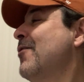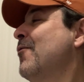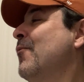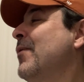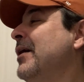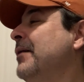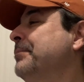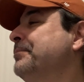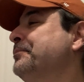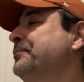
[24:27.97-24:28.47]

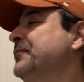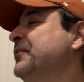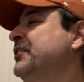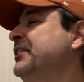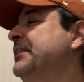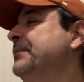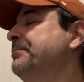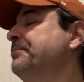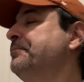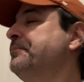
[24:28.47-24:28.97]
Well,
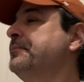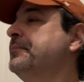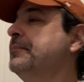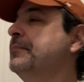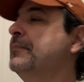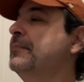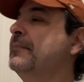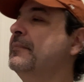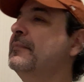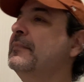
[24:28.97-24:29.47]
see,
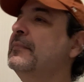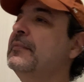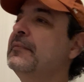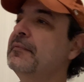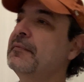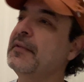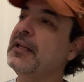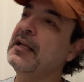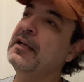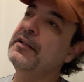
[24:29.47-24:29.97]

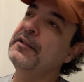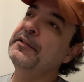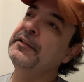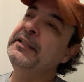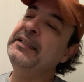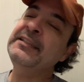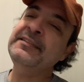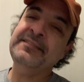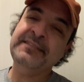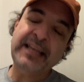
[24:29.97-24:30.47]

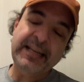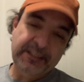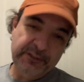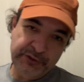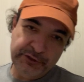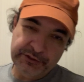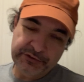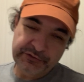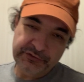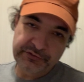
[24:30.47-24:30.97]
these
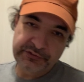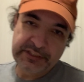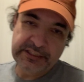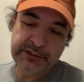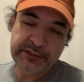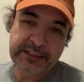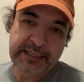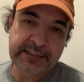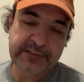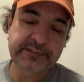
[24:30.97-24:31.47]
sanctions that
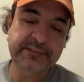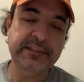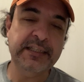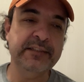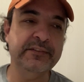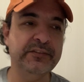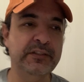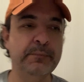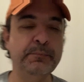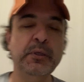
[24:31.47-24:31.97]
the United
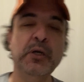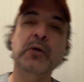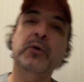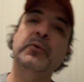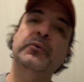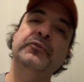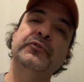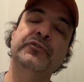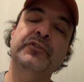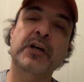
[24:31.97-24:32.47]
States
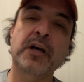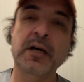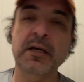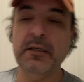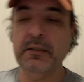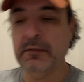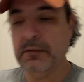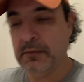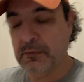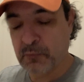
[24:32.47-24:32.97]
imposed
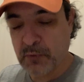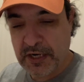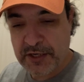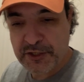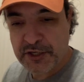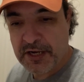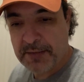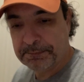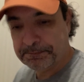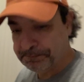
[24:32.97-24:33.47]
on
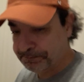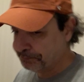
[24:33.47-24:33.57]
Russia,